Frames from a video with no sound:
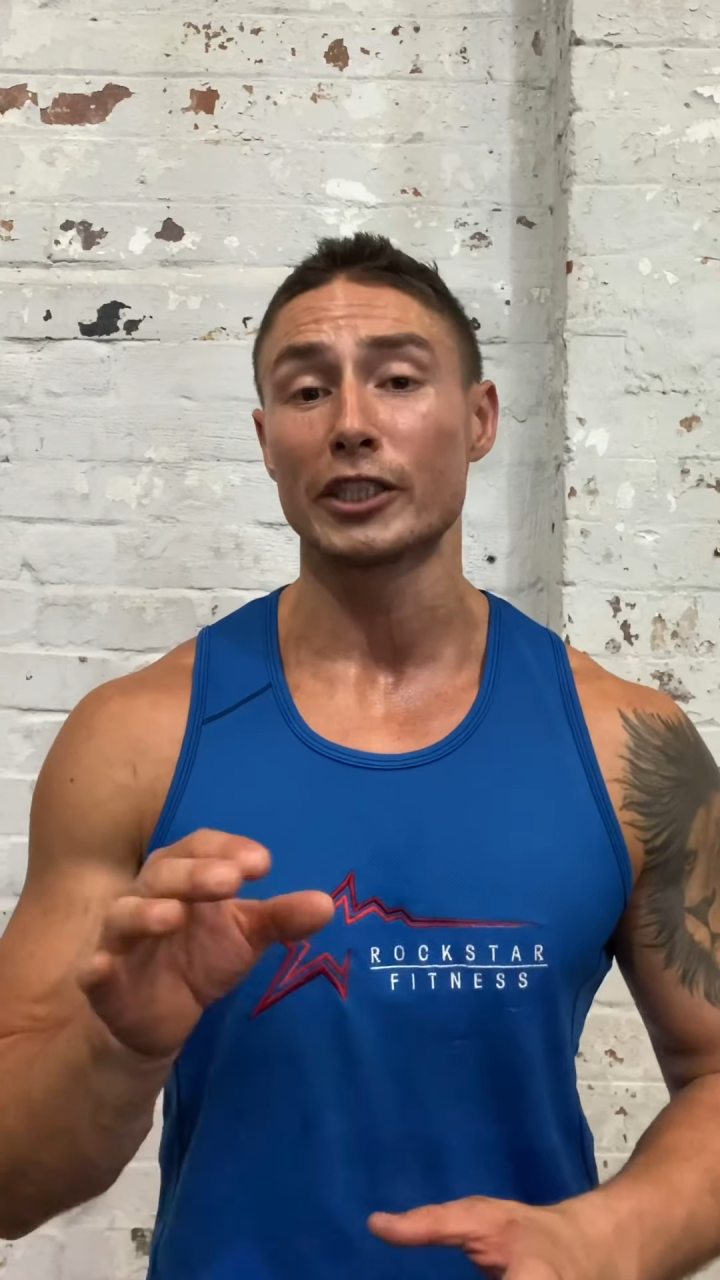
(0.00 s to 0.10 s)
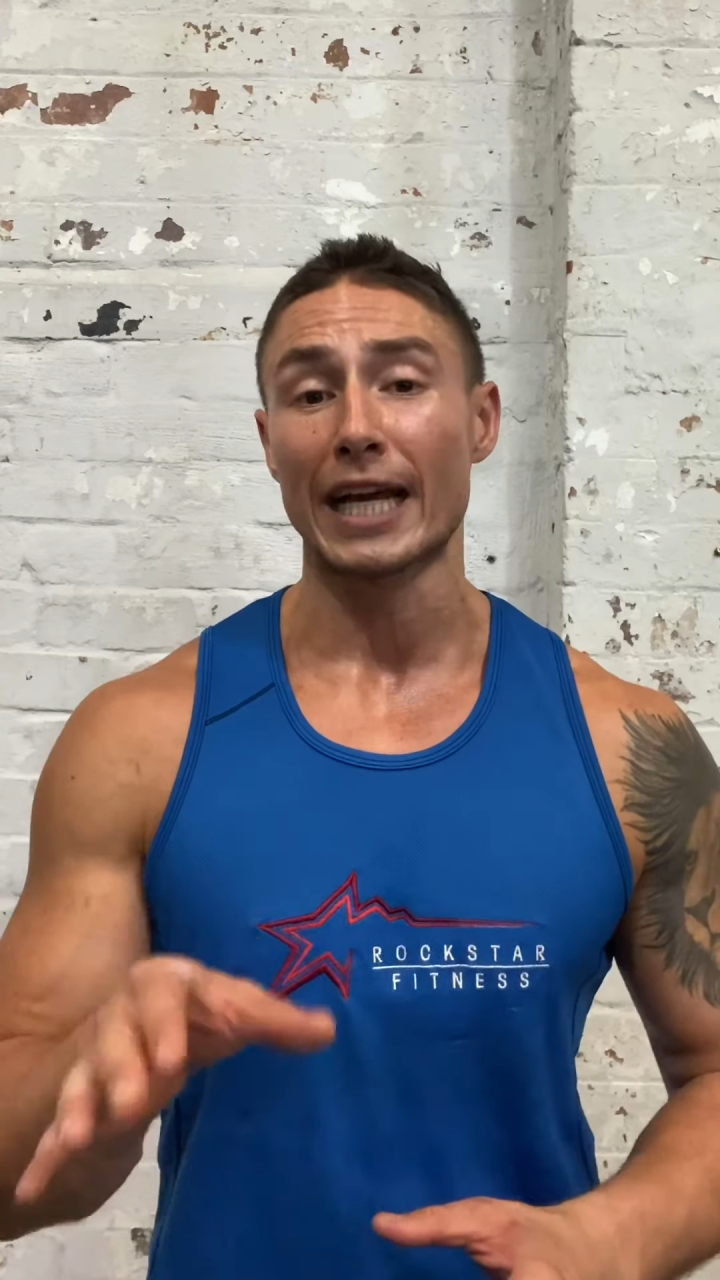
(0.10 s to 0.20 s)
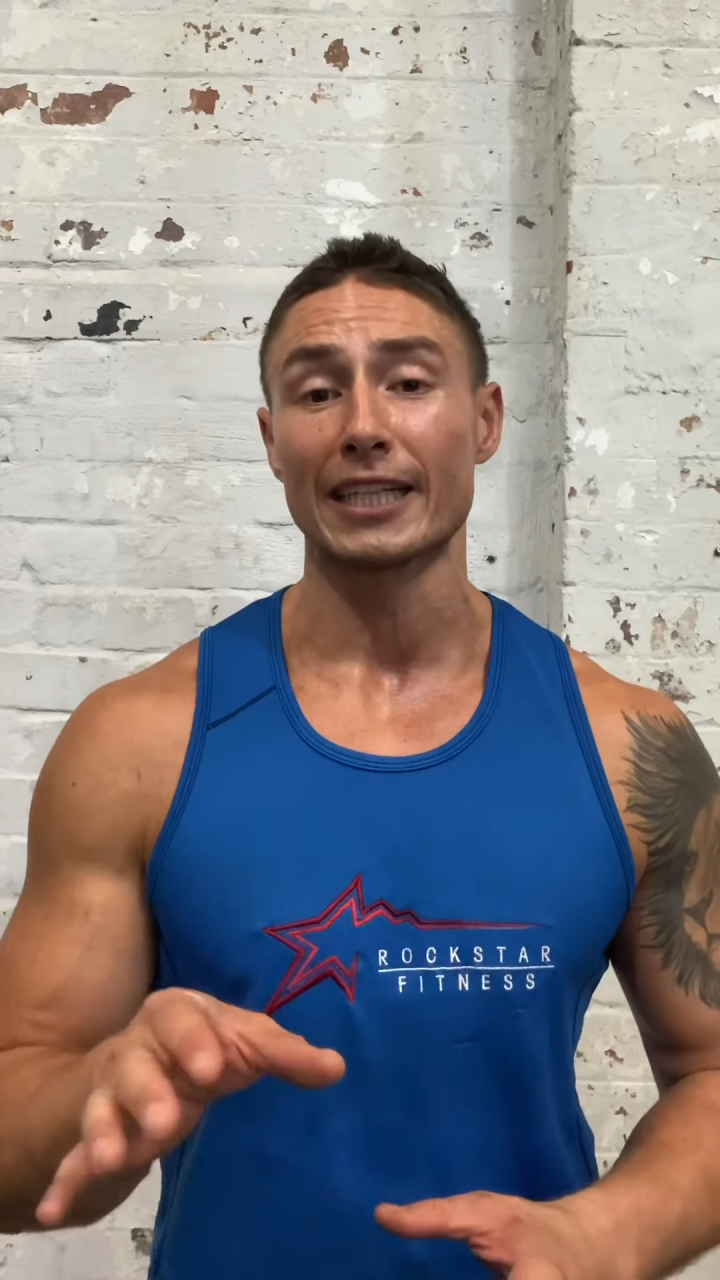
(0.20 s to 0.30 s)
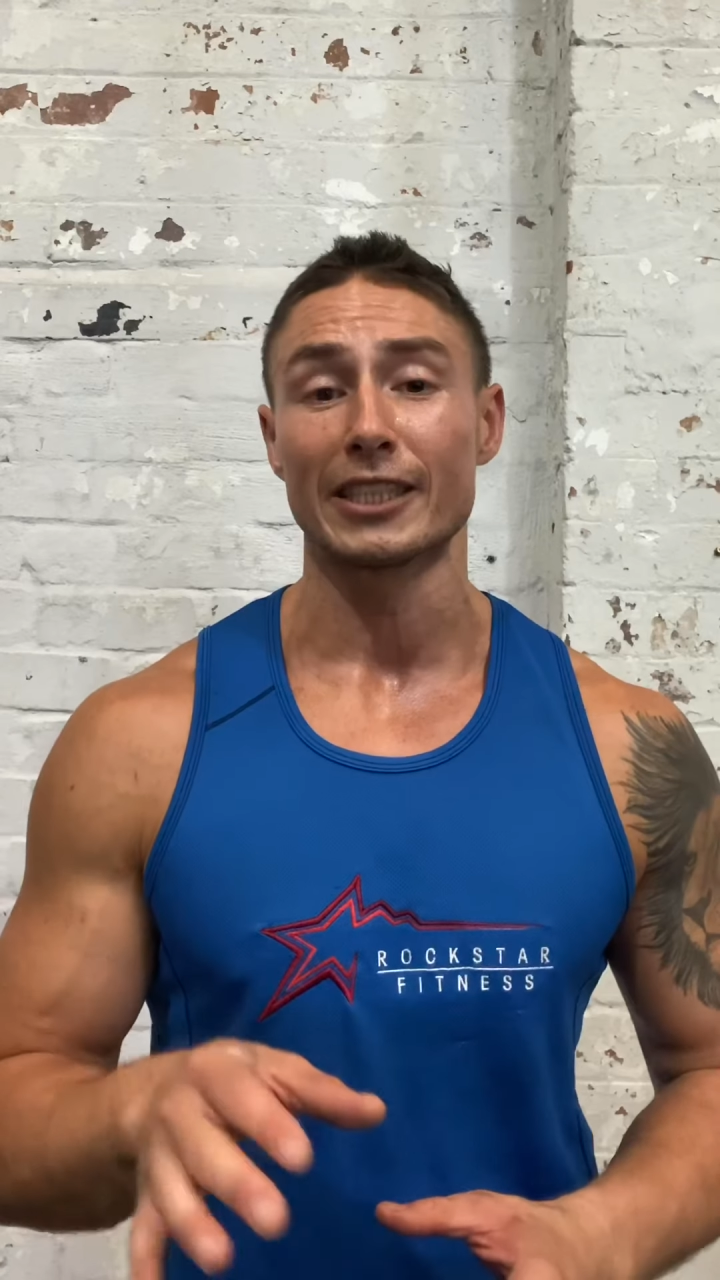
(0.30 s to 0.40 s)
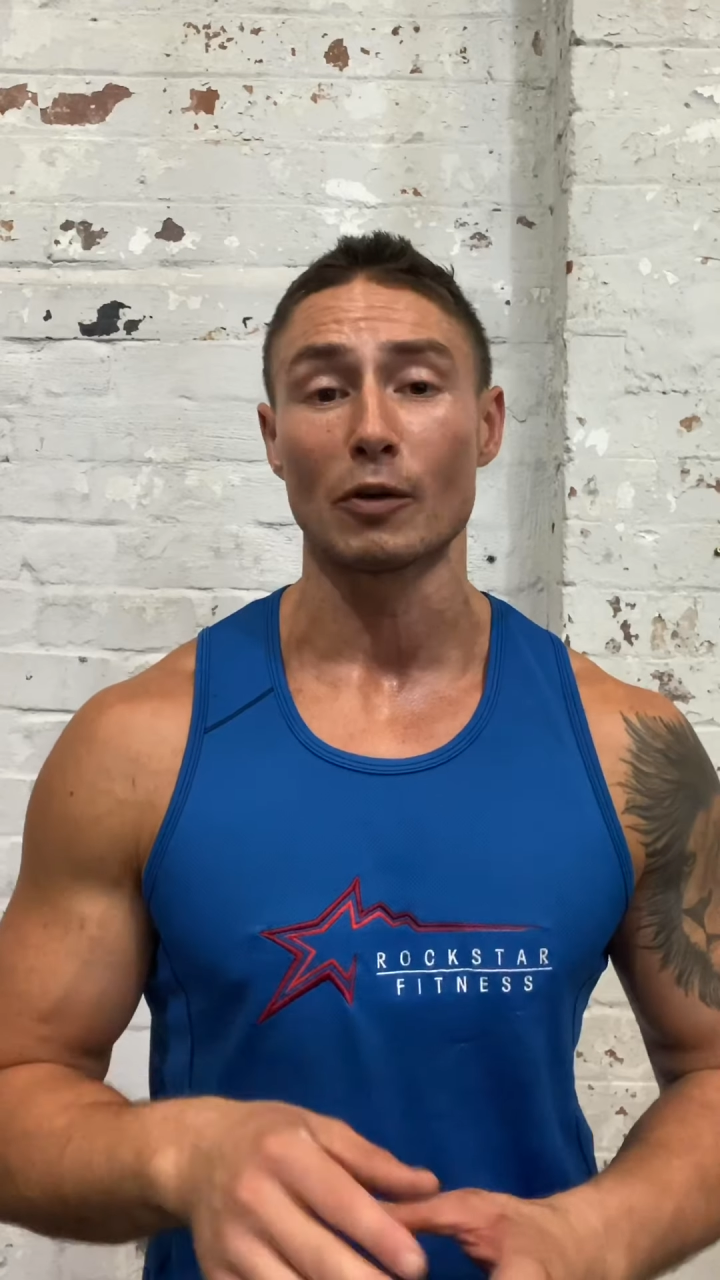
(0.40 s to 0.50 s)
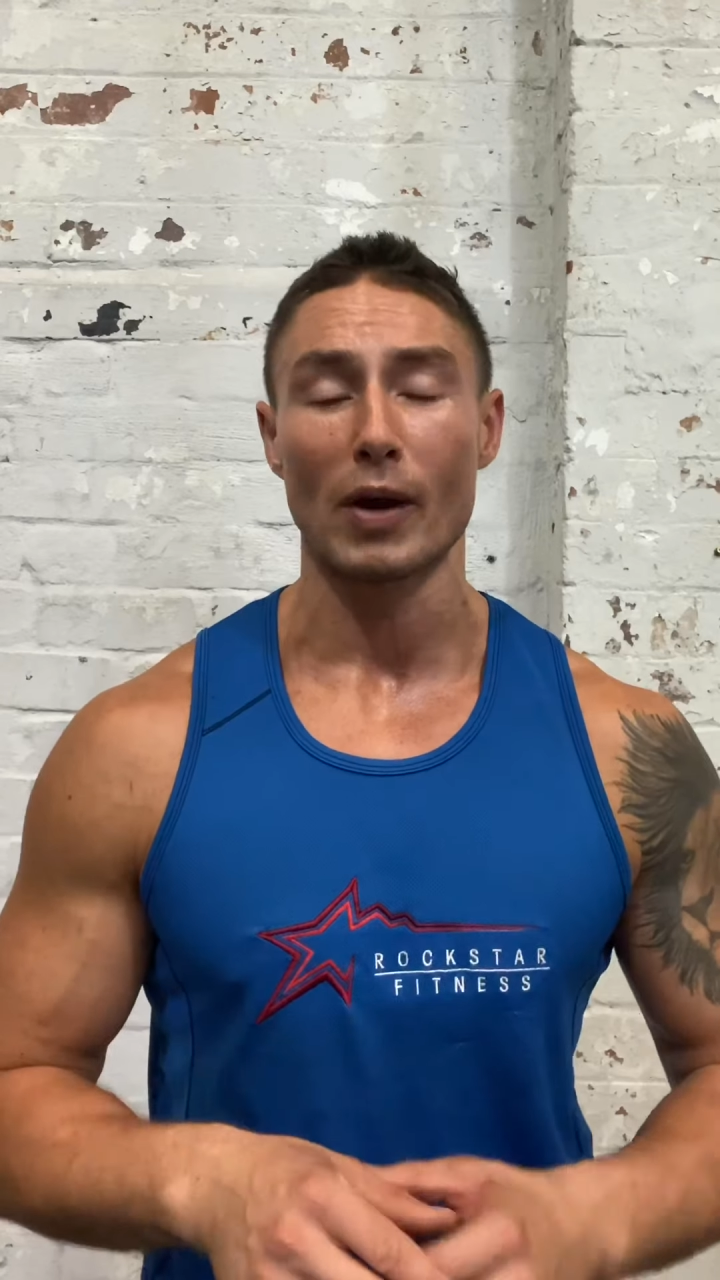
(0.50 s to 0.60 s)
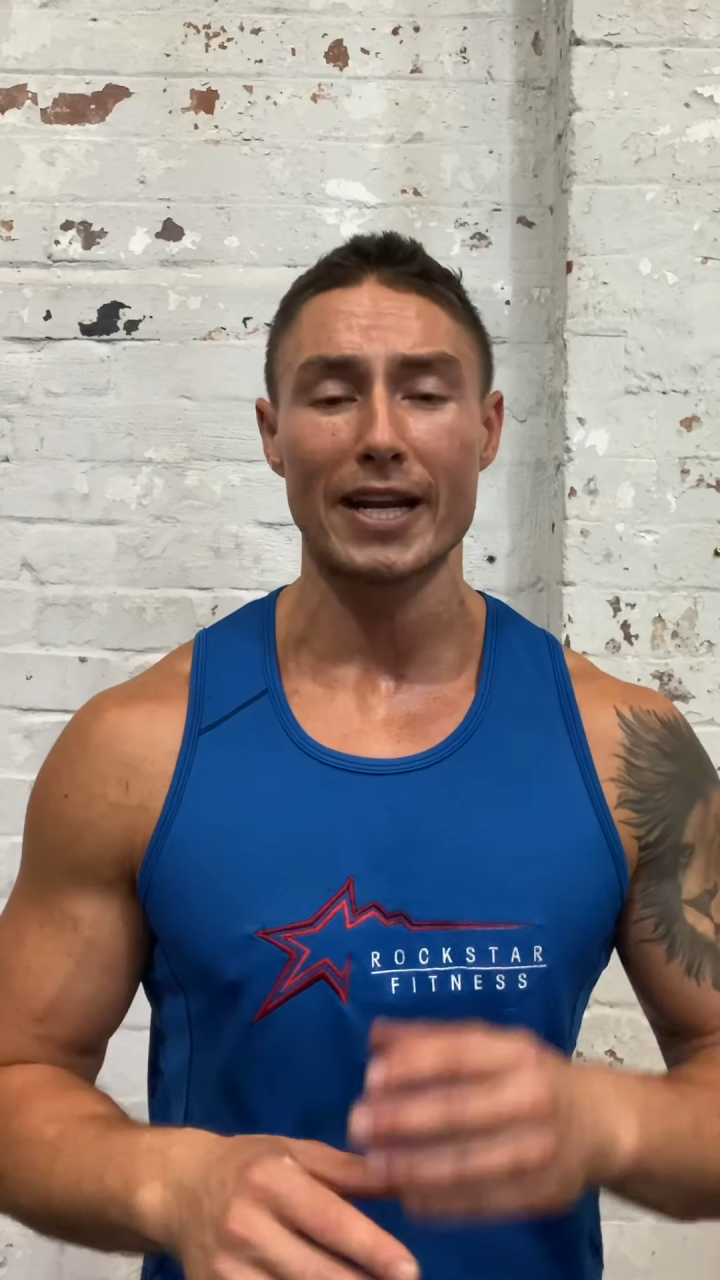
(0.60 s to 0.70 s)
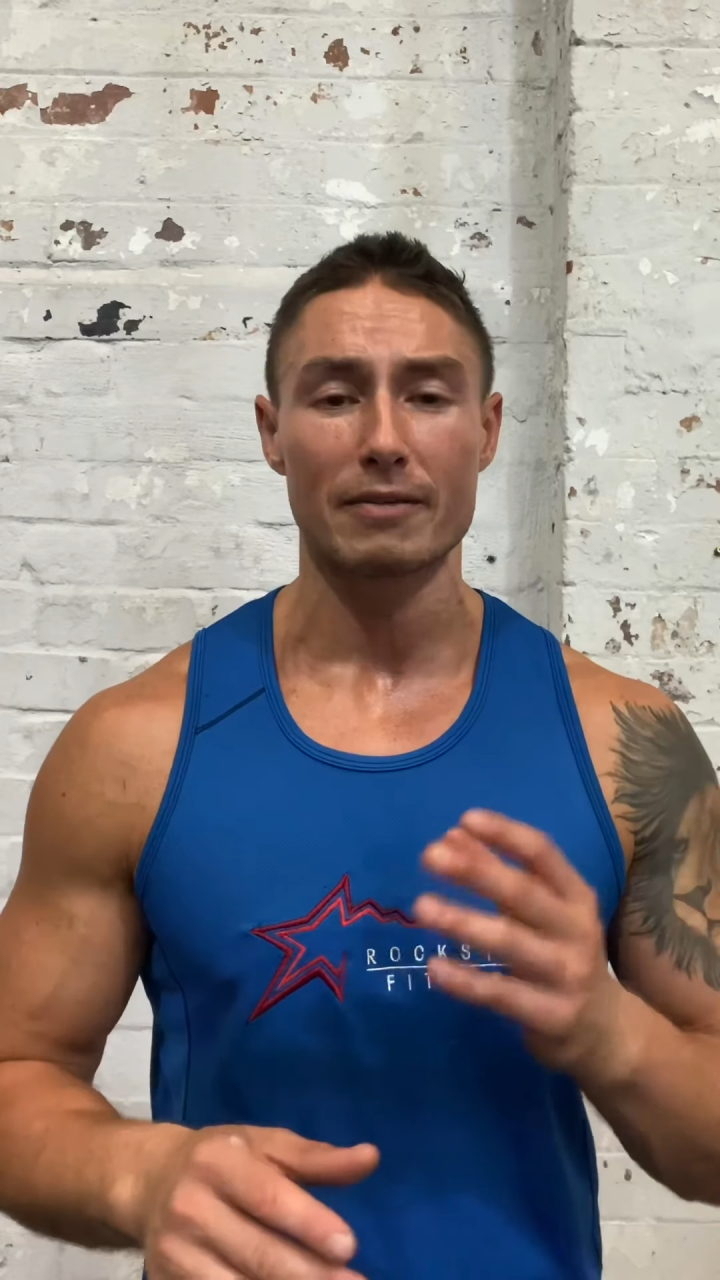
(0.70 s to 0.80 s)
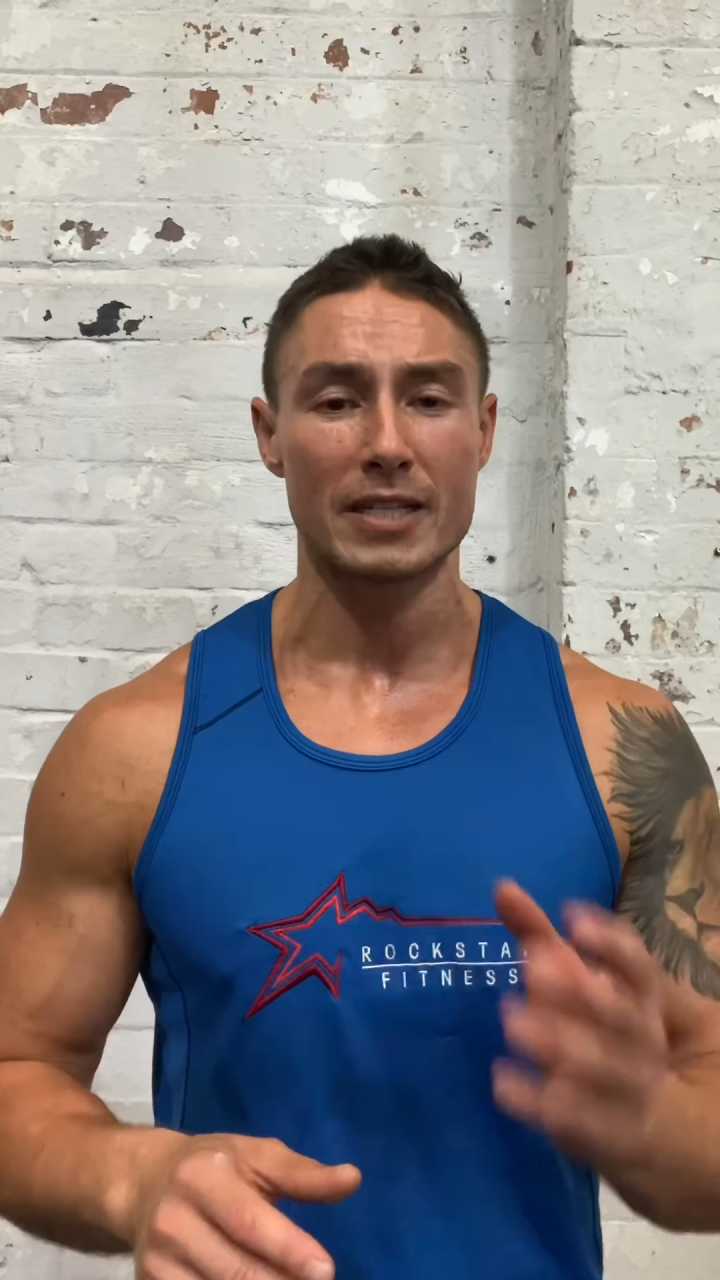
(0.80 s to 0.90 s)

challenging weight,